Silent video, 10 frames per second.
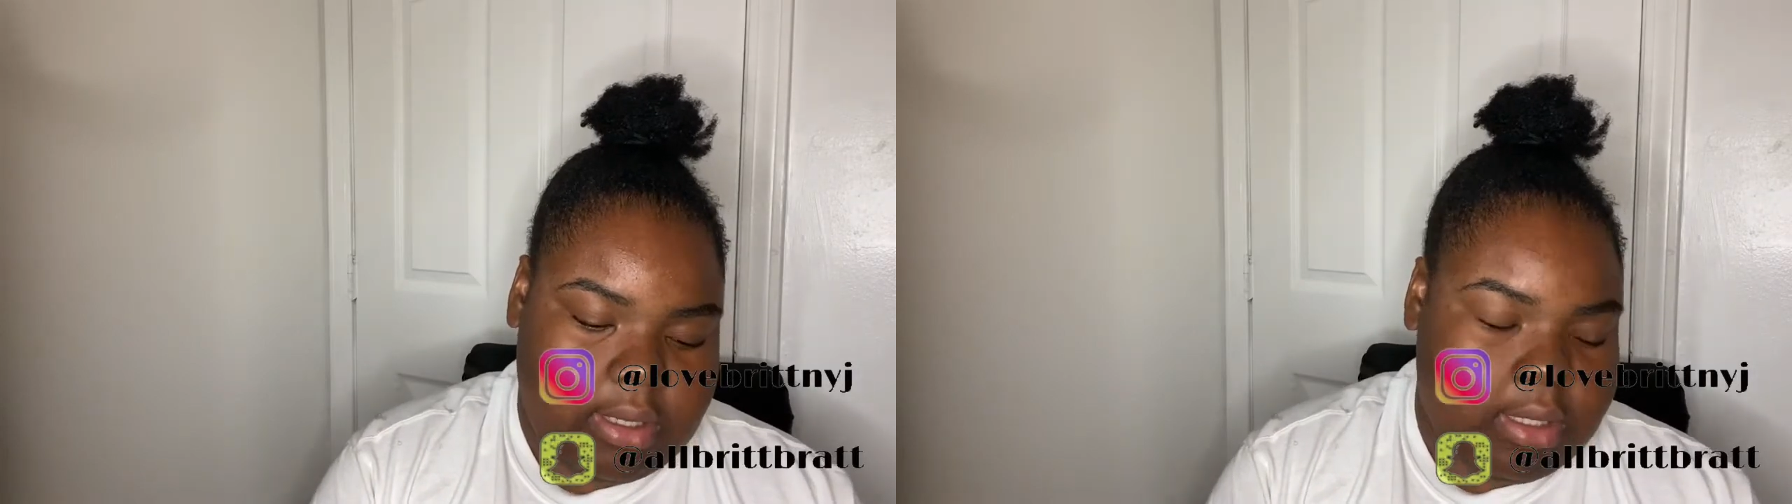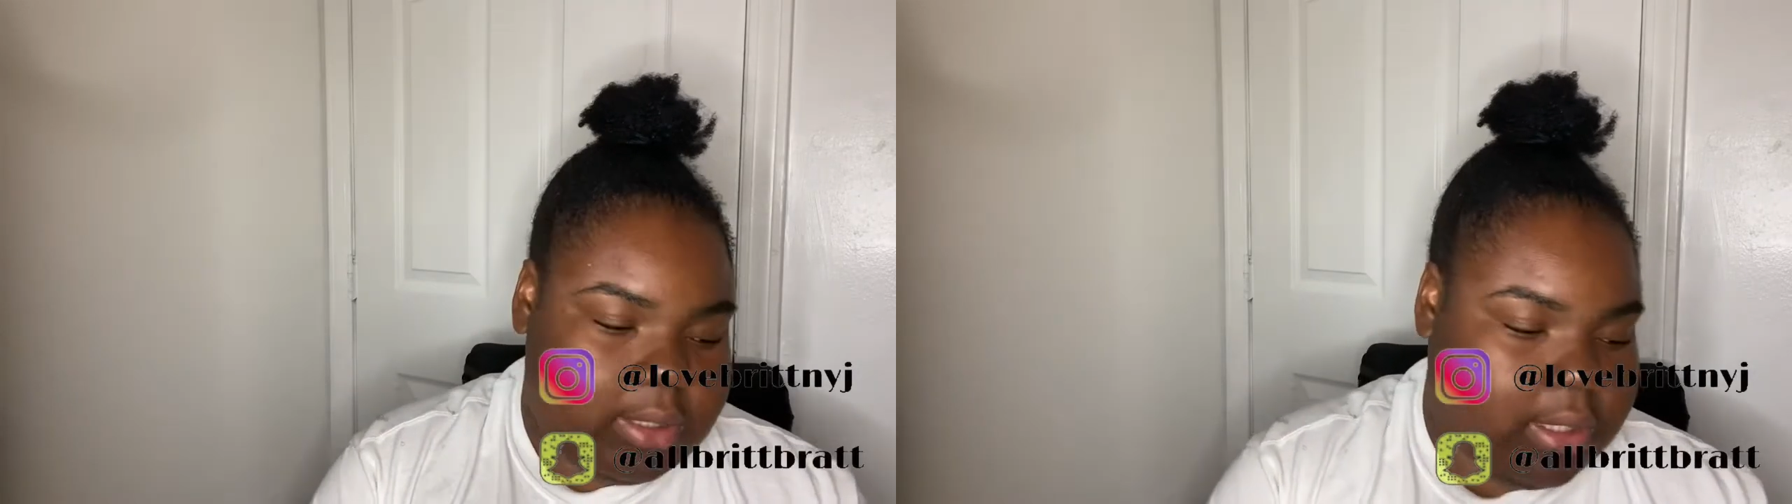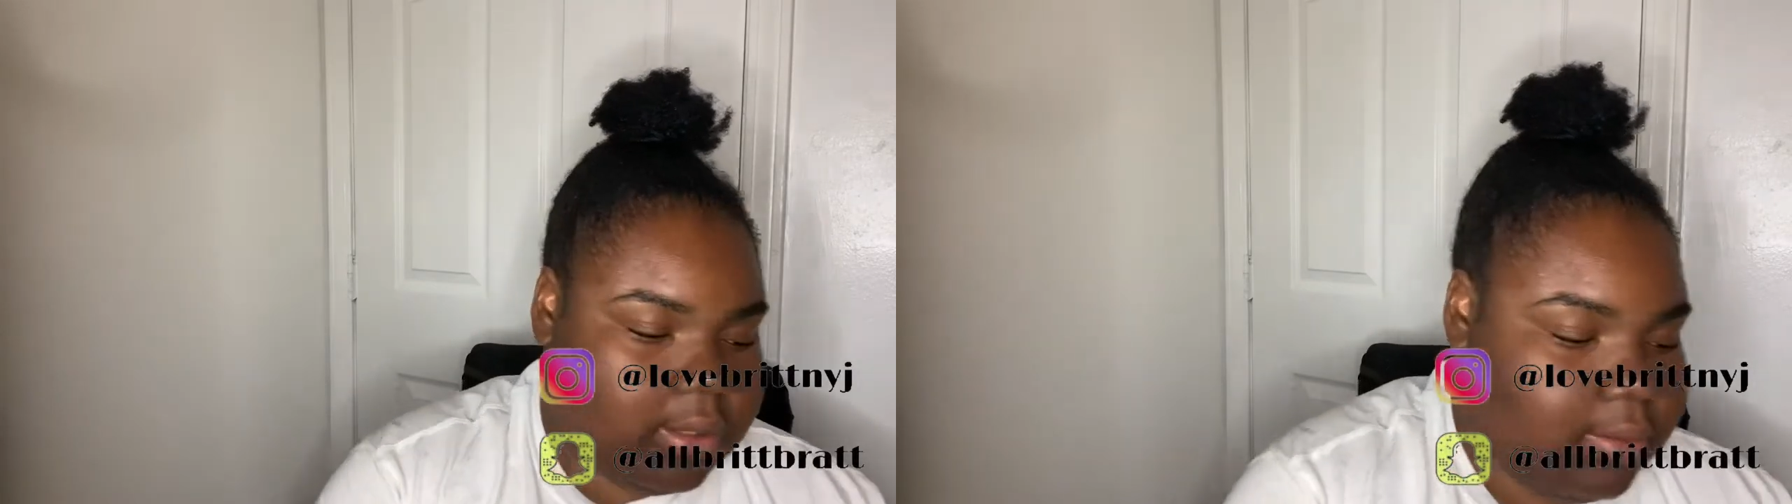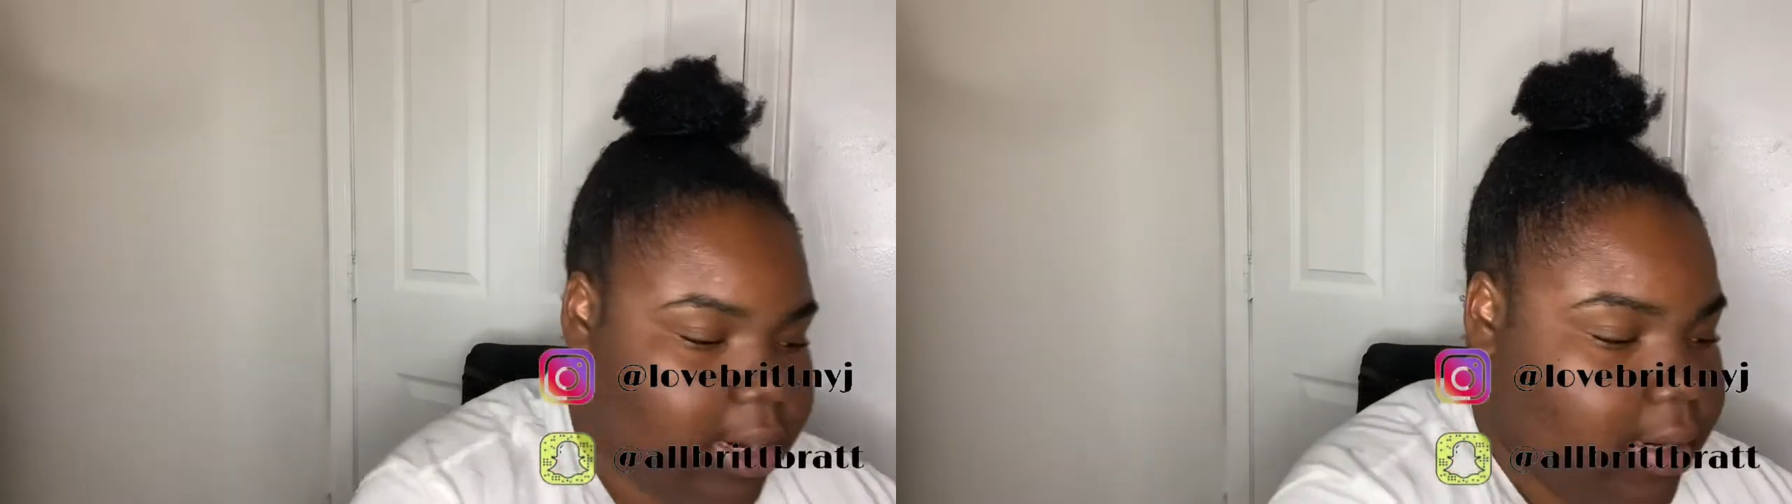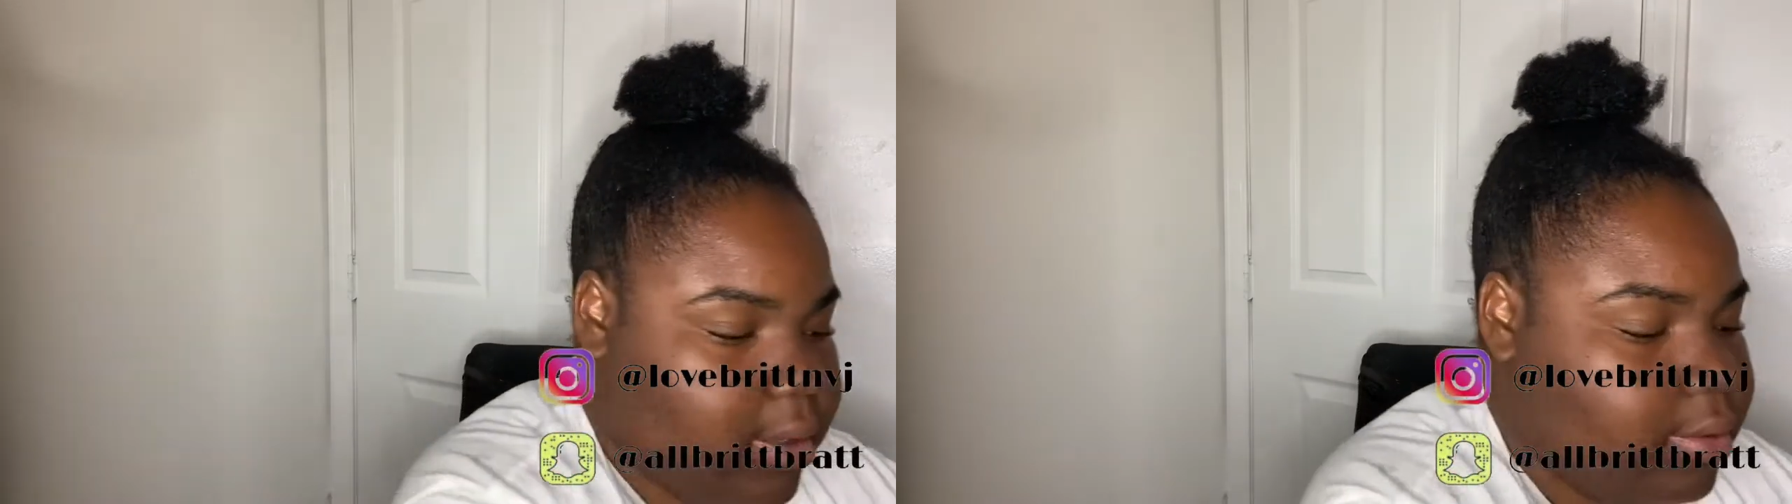stick to what
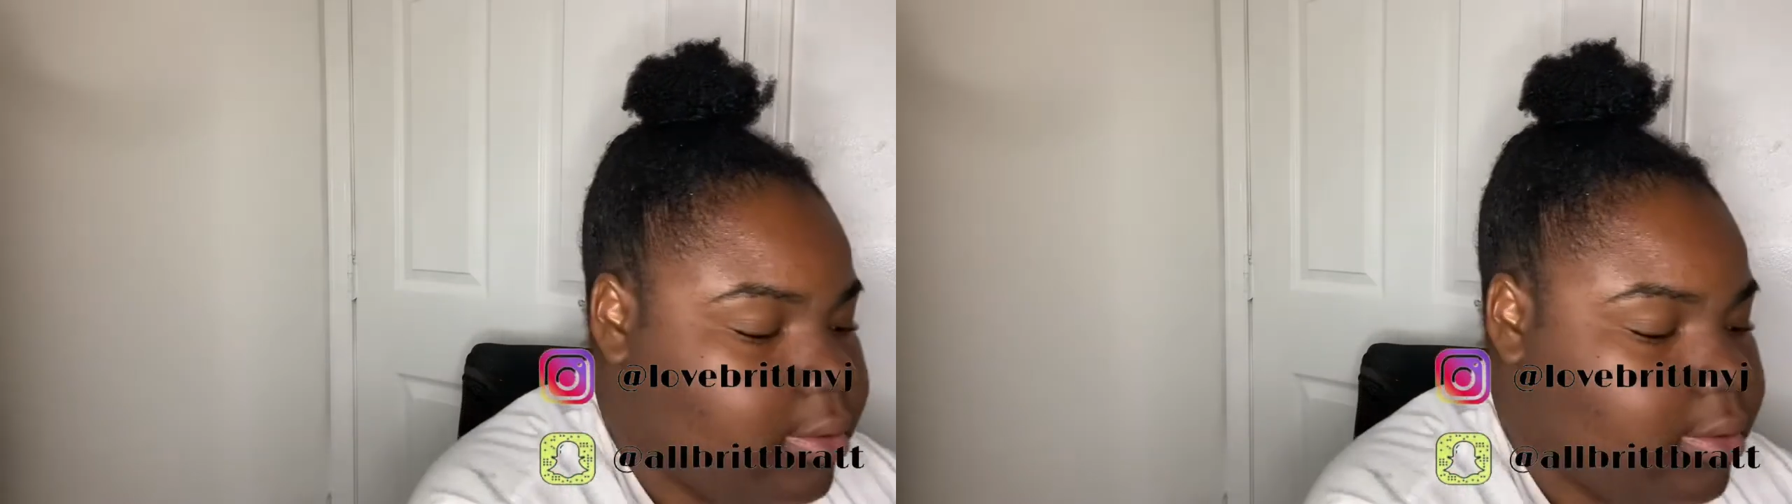I know.